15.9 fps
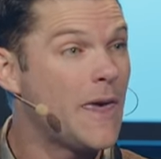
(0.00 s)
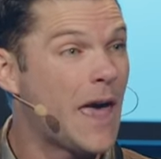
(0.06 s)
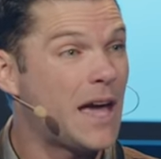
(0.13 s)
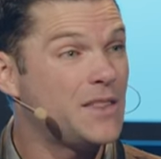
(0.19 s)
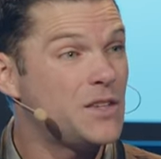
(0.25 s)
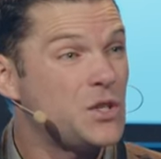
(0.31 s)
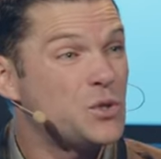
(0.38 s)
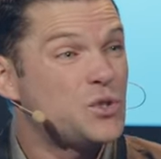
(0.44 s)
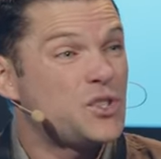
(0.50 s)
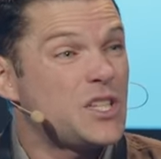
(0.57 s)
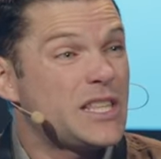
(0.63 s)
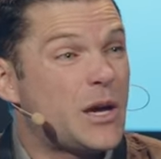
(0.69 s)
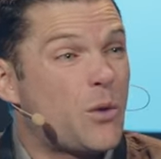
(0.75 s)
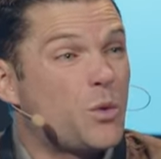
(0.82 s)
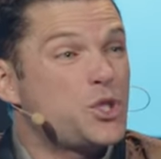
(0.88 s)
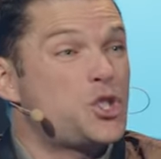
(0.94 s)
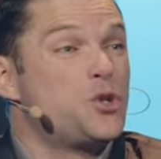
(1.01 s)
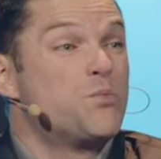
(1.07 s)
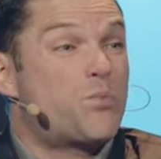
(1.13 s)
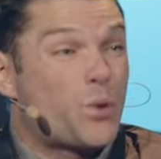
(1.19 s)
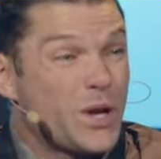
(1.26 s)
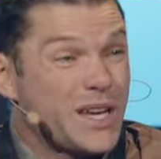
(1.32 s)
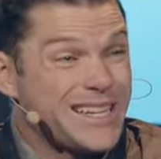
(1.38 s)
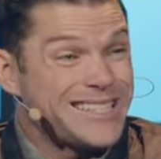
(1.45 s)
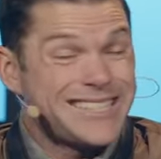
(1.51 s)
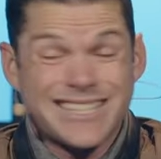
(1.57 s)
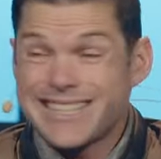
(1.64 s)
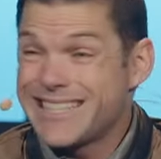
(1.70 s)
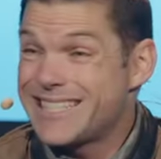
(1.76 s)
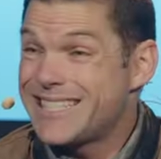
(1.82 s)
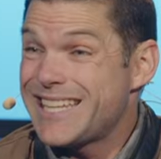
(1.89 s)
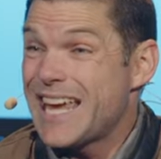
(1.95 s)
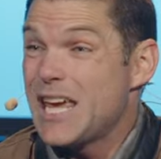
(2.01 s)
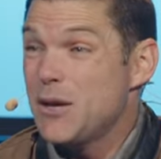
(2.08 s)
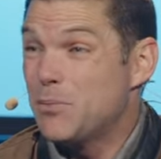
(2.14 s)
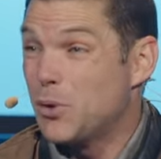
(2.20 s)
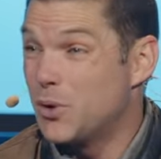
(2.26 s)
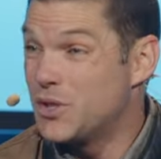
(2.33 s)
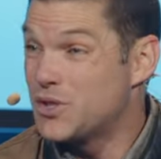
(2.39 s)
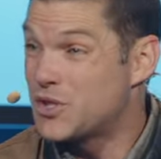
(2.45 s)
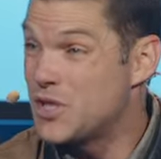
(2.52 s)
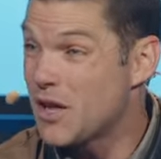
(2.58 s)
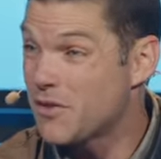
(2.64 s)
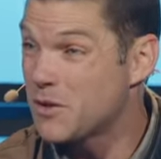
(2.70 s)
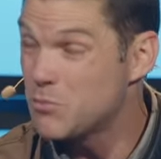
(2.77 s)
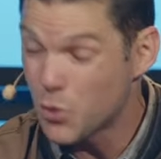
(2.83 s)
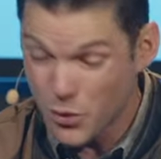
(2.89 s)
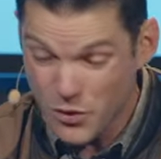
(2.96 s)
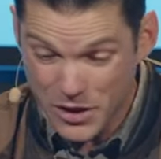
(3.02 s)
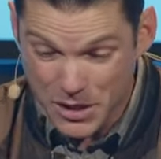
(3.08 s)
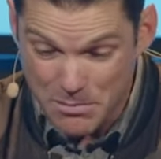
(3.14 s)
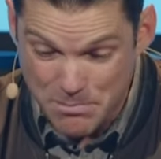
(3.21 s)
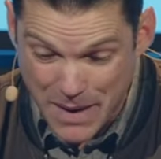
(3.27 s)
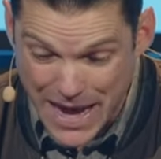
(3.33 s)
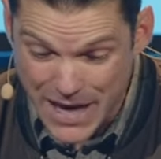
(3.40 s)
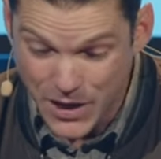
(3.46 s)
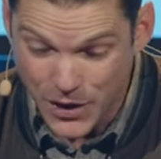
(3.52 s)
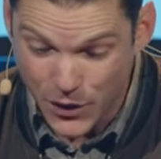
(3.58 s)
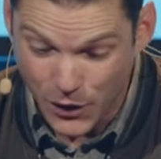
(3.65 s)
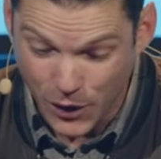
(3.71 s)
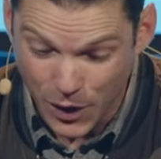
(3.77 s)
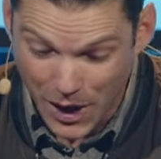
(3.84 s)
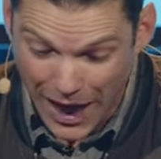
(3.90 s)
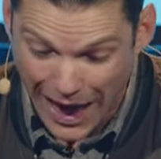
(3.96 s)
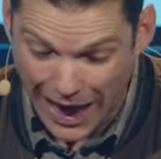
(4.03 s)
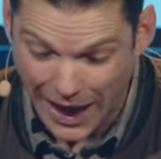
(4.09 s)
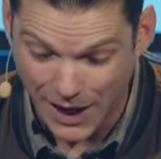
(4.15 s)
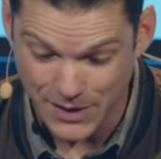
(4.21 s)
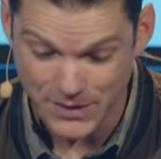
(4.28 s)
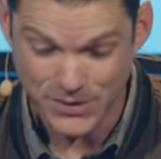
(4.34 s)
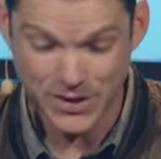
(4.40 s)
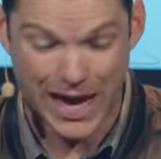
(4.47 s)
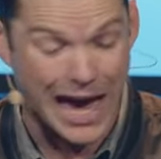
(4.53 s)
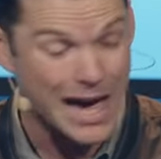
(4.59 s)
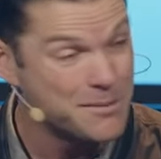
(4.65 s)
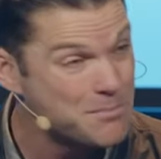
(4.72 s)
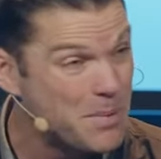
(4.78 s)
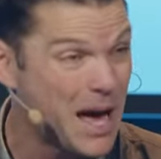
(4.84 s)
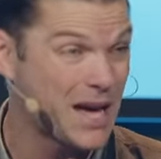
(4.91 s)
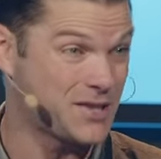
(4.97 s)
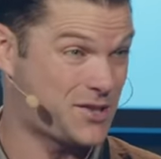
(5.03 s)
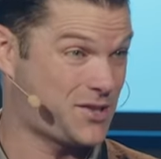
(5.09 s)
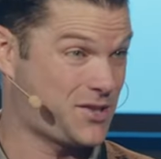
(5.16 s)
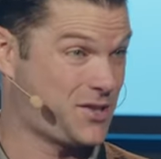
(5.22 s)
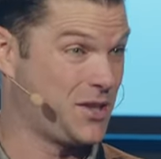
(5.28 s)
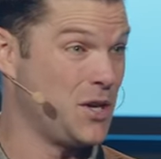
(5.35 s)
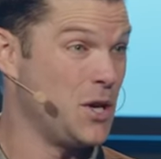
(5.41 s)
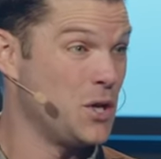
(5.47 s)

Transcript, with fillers: And do you see that what you bring to the table is nothing more than a beggar has at best?